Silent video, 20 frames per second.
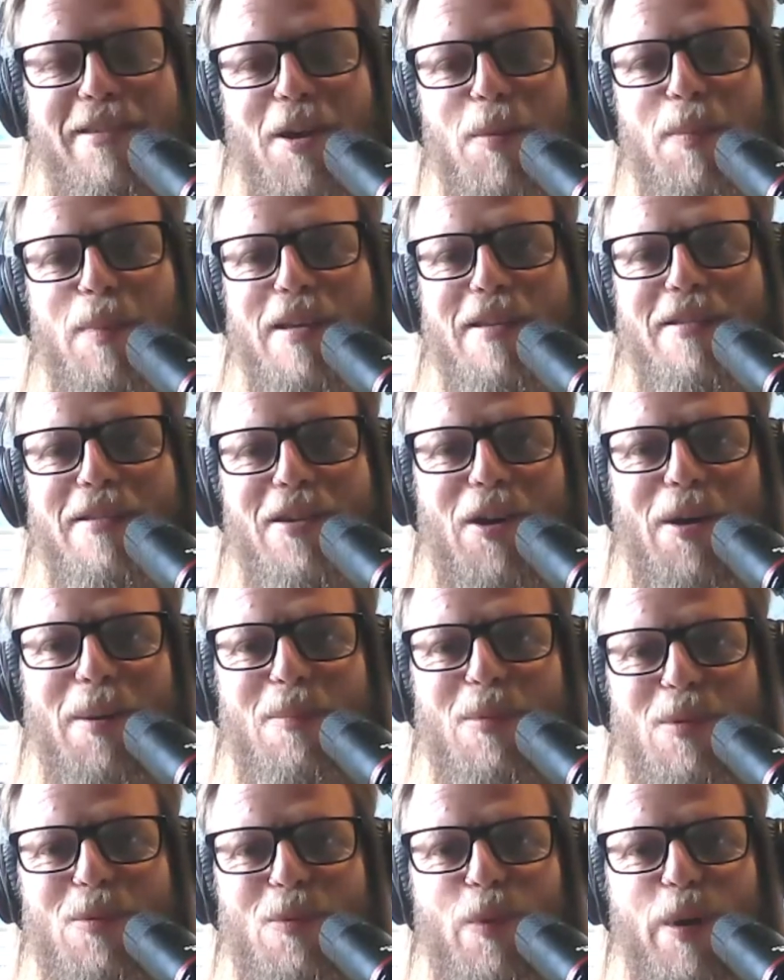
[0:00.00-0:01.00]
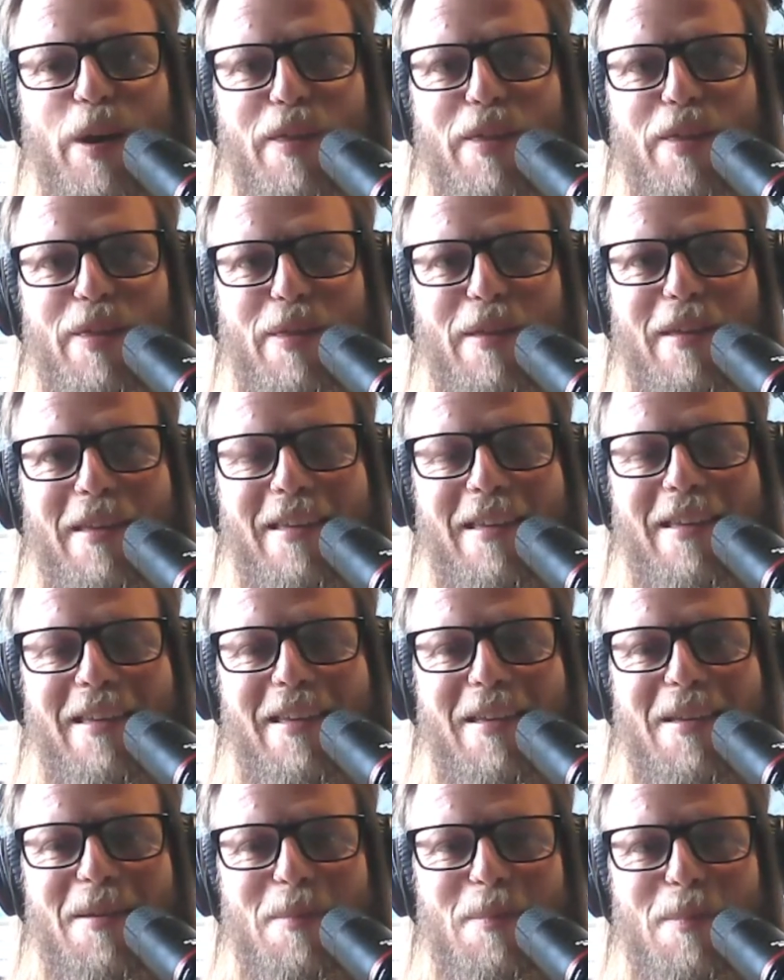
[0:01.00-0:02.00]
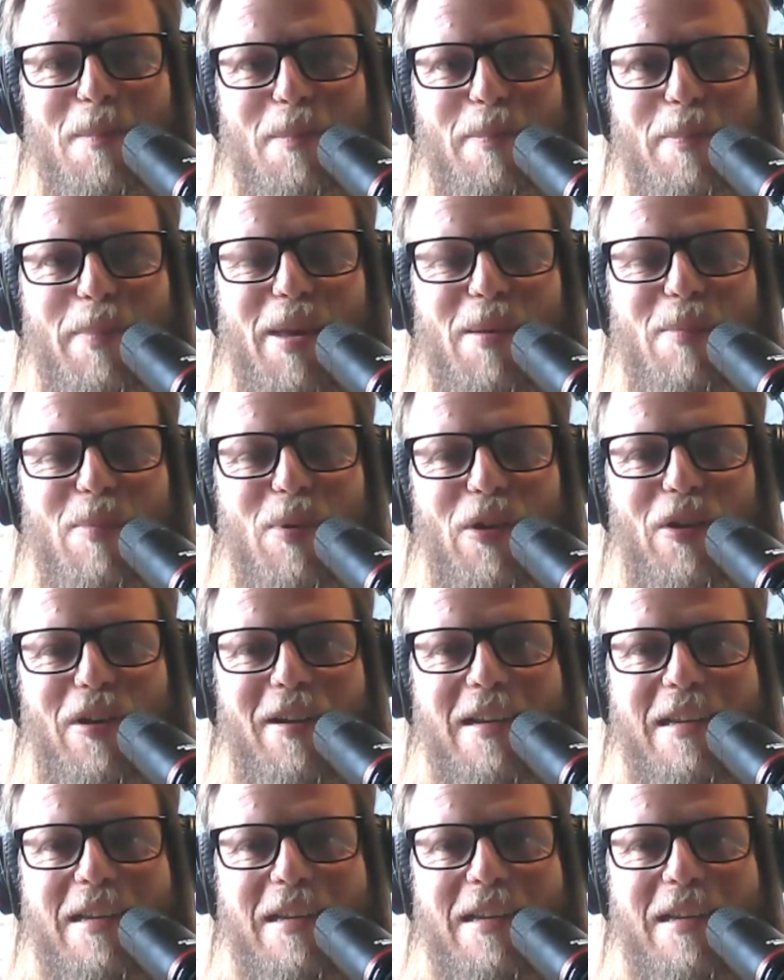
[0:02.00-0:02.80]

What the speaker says: so many times with people that